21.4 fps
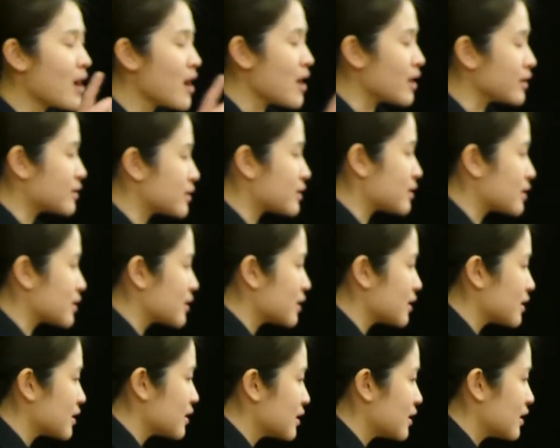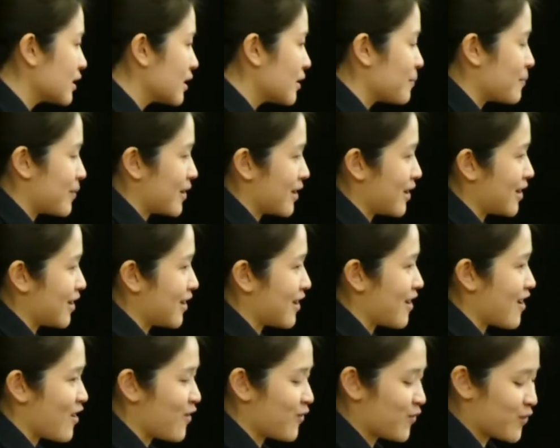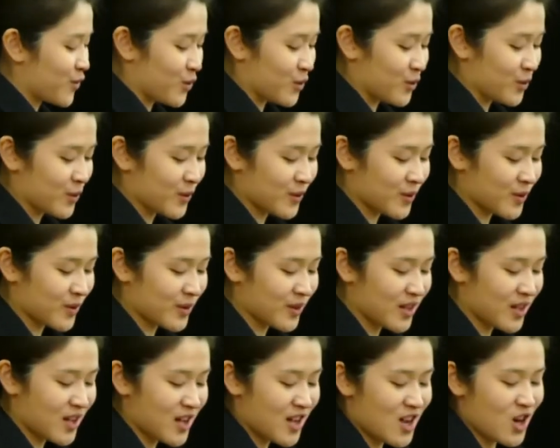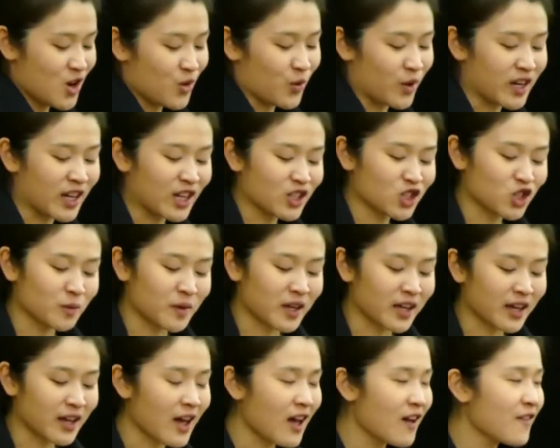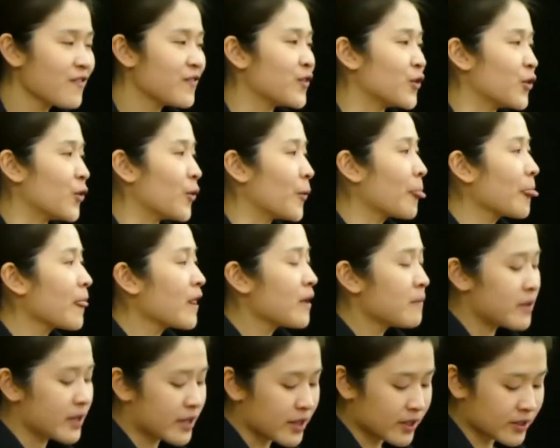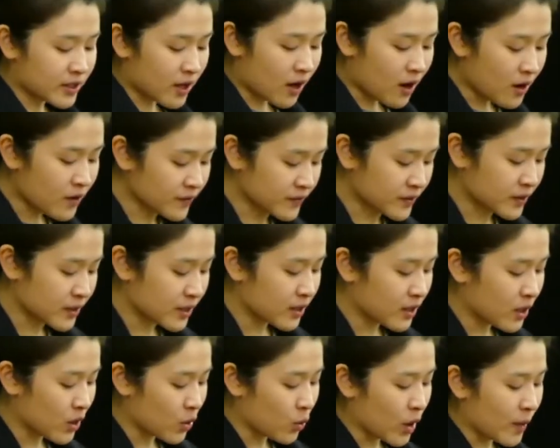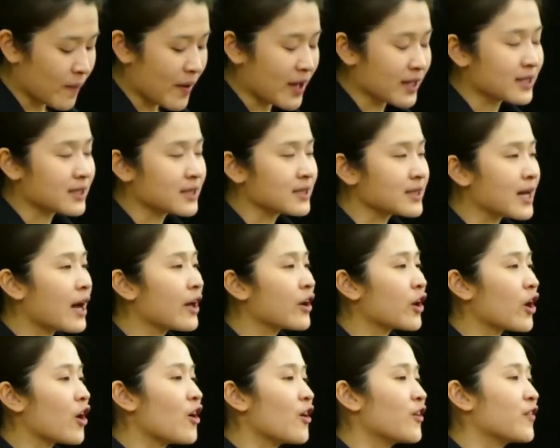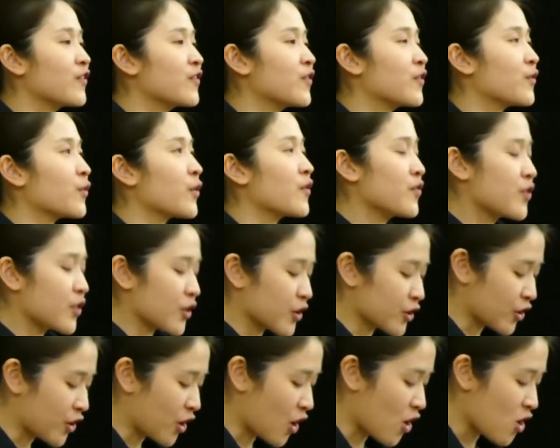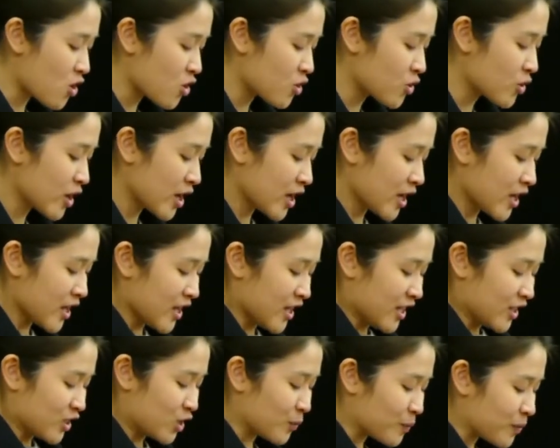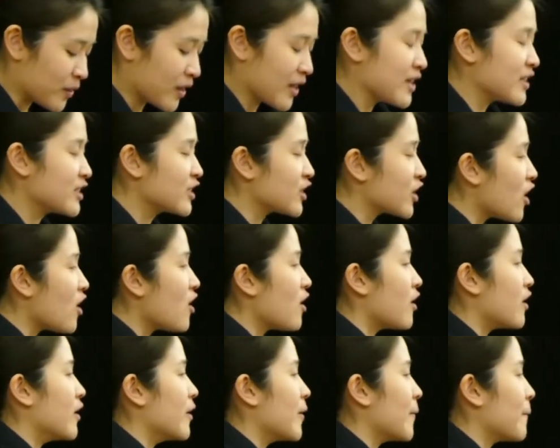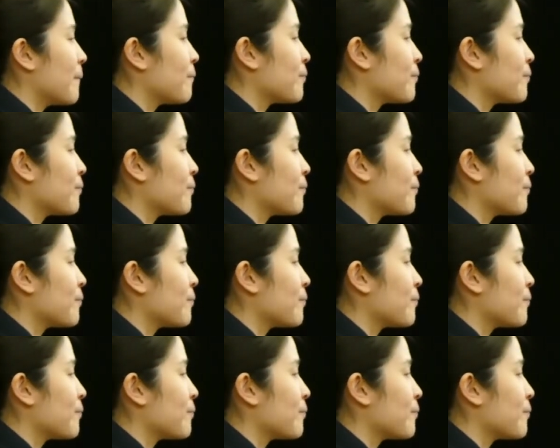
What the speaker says: but be careful. We need to be careful because often we may start off with the goal to please God,